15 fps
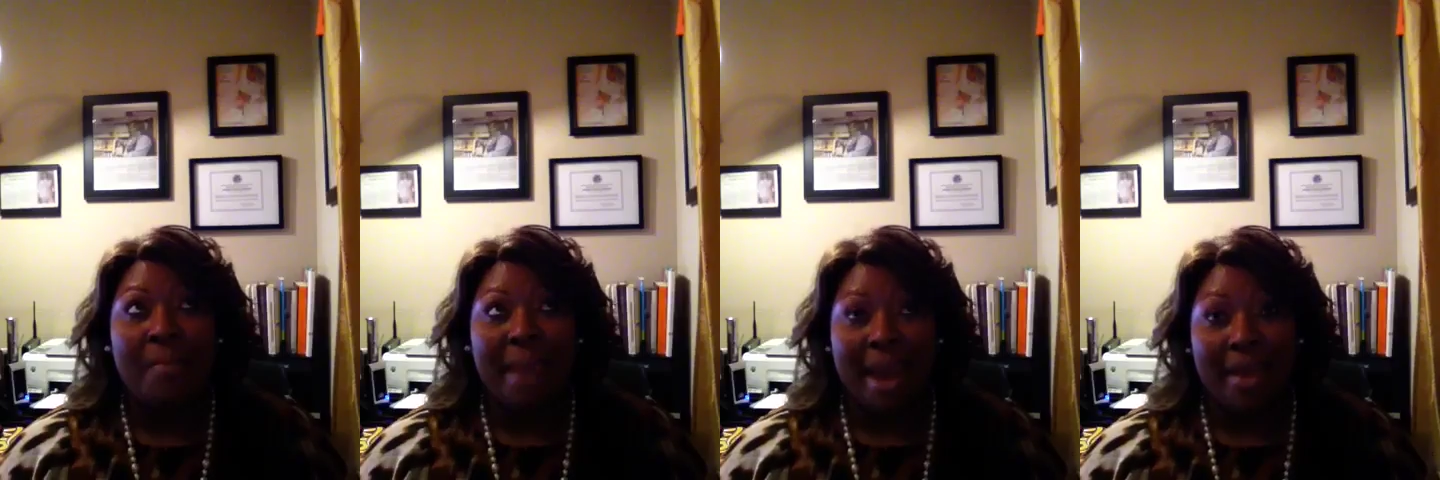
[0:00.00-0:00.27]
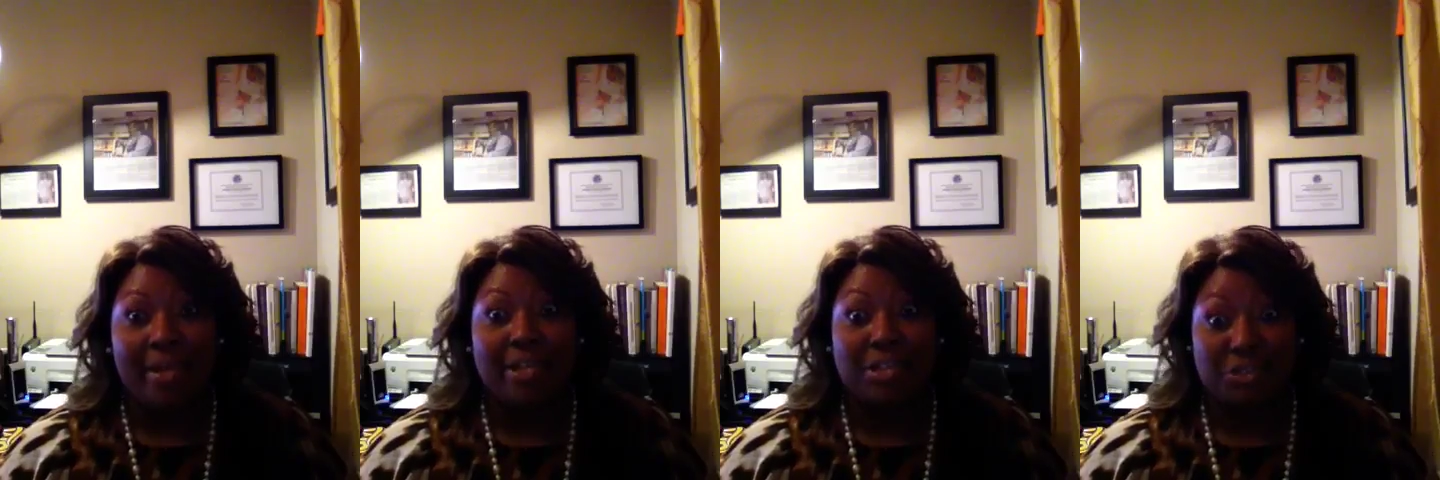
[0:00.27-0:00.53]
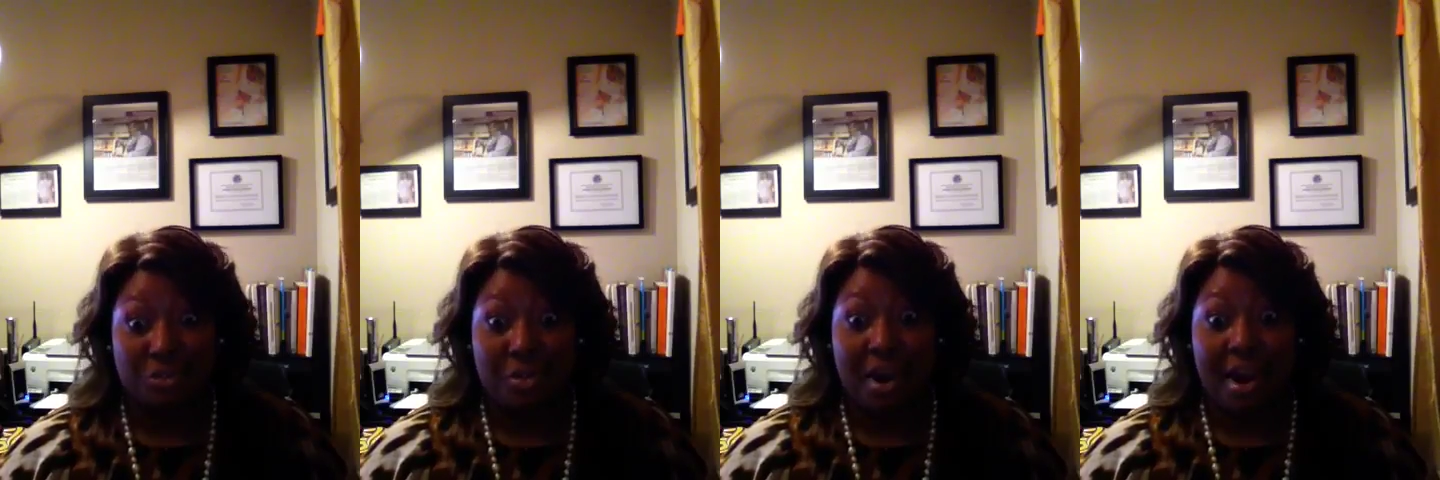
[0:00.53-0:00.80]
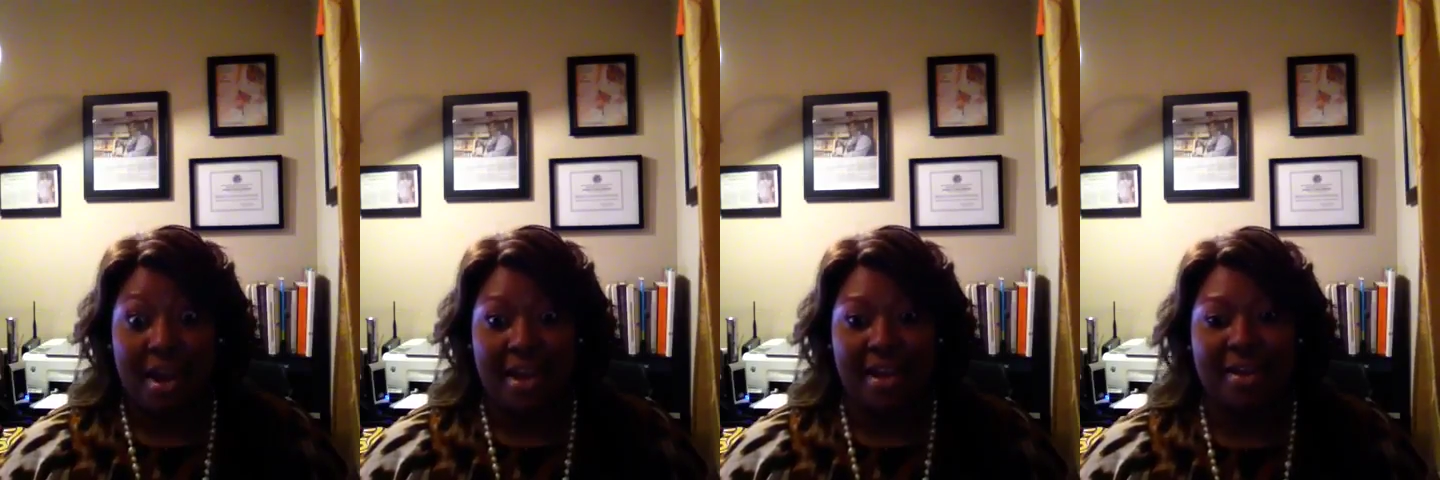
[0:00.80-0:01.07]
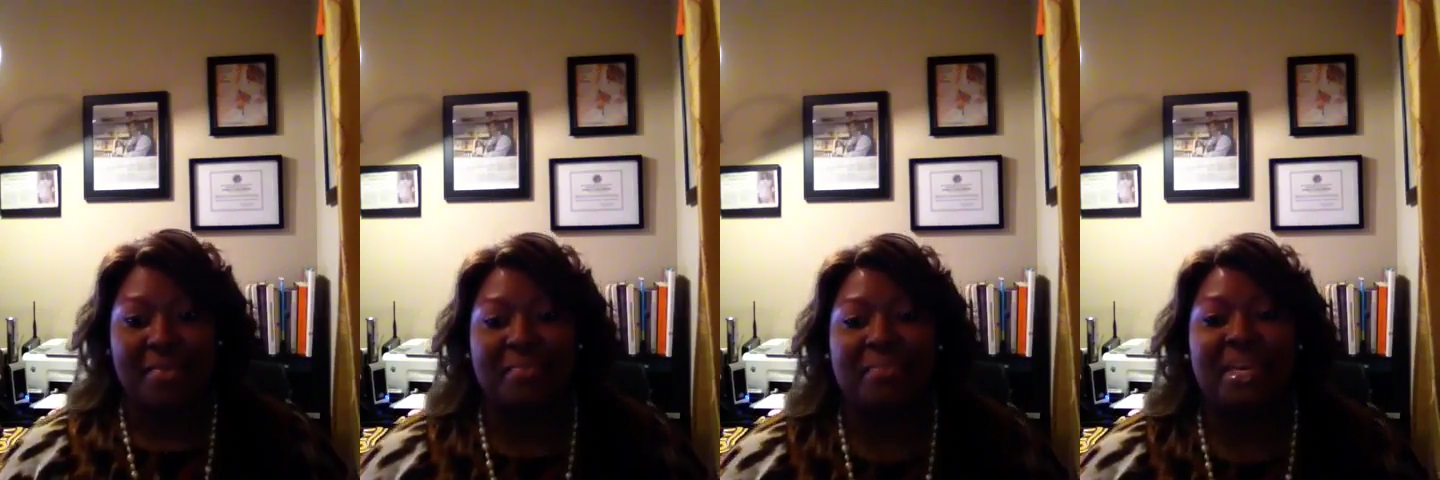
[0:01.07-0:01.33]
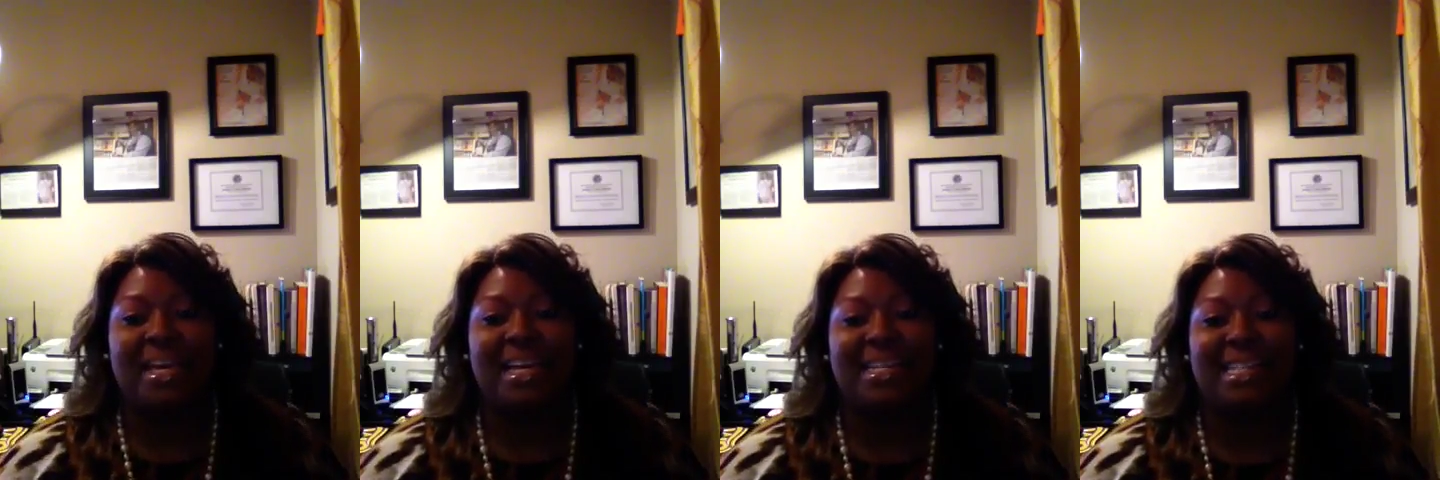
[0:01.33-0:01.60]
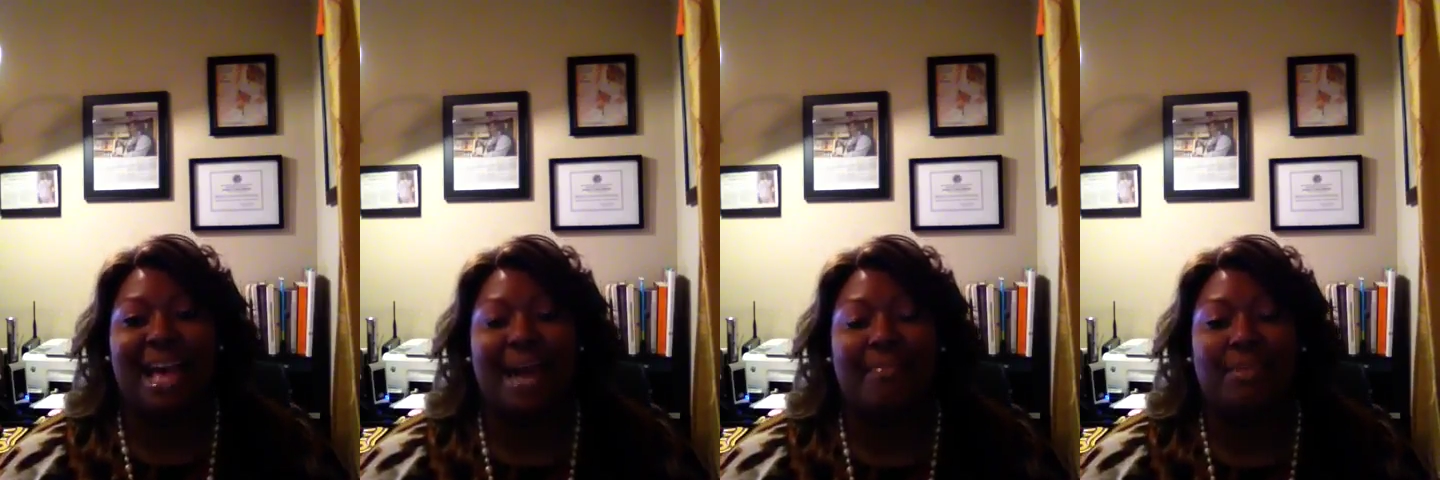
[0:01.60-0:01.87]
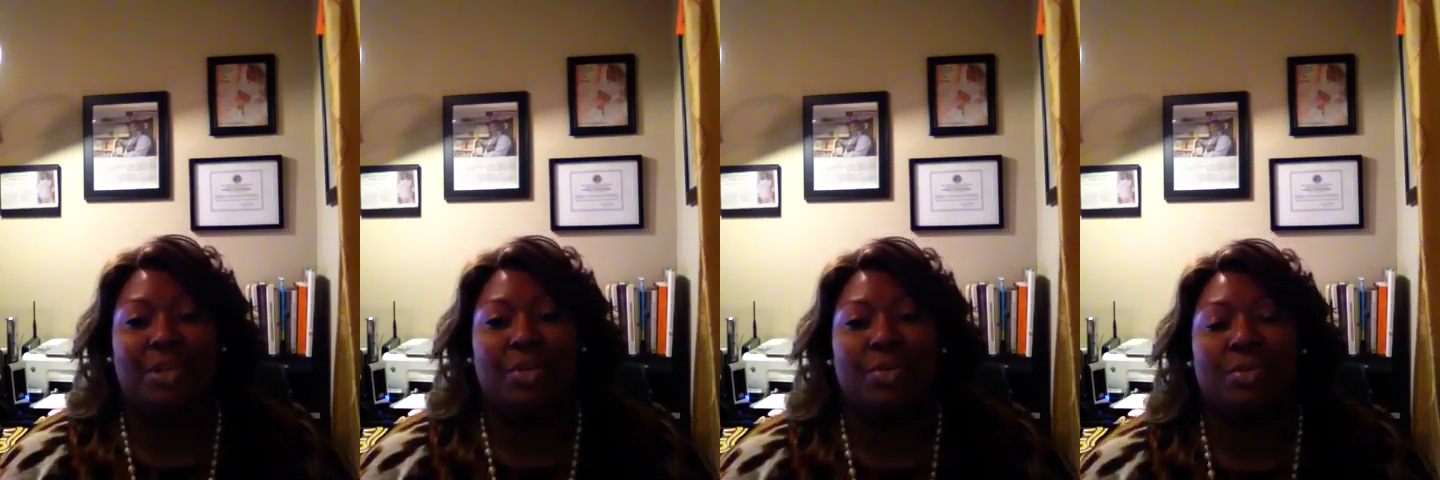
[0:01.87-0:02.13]
Paris Drake because
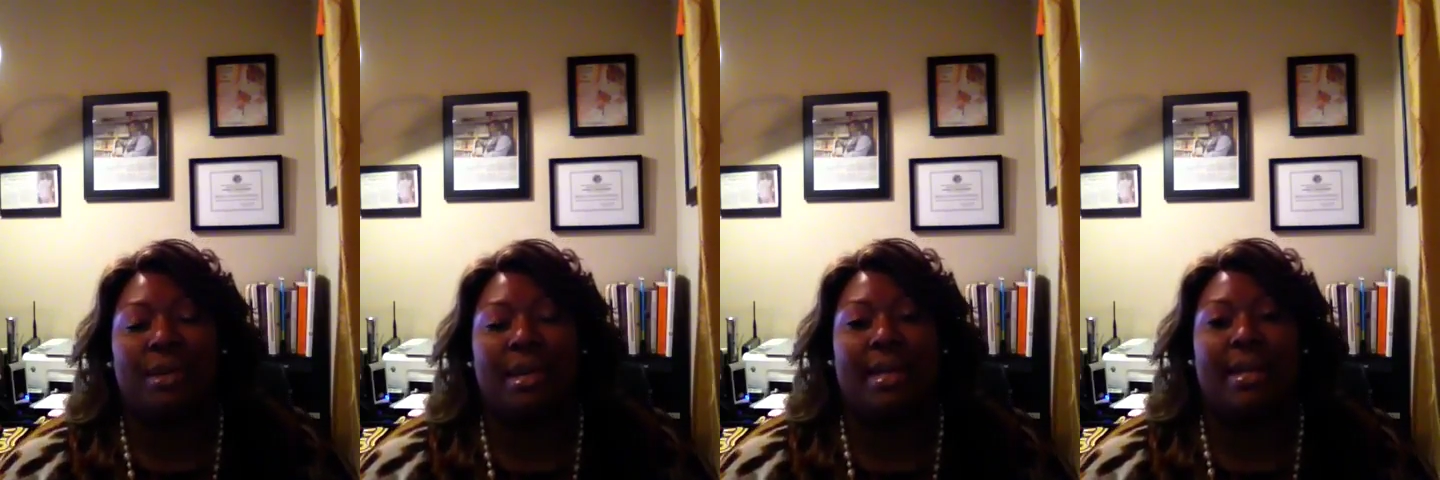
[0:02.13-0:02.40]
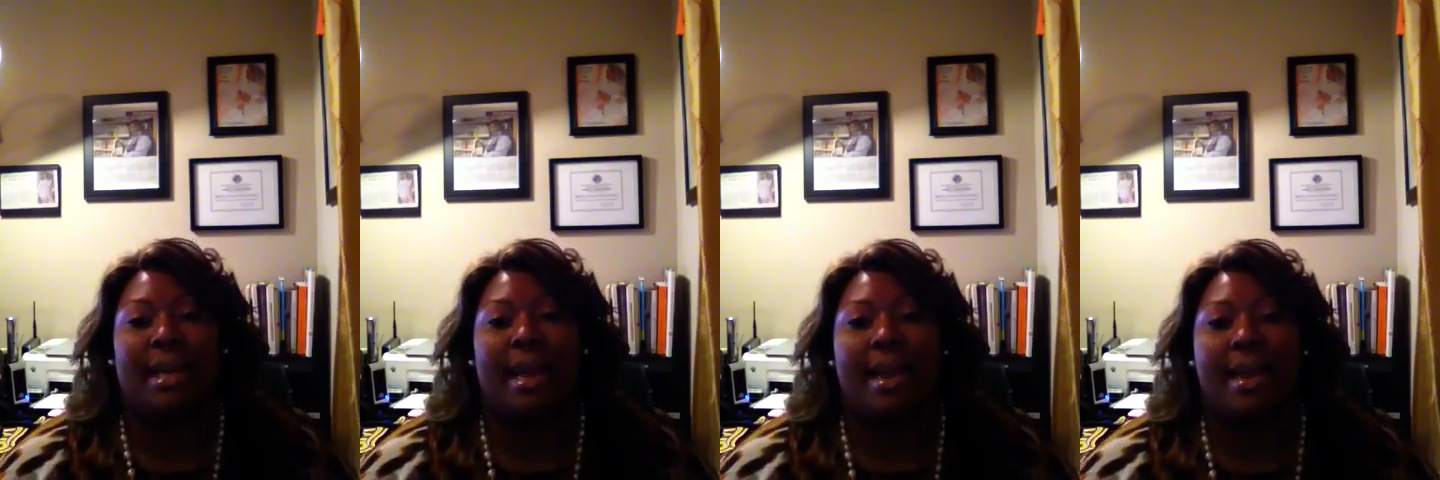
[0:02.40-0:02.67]
I'm doing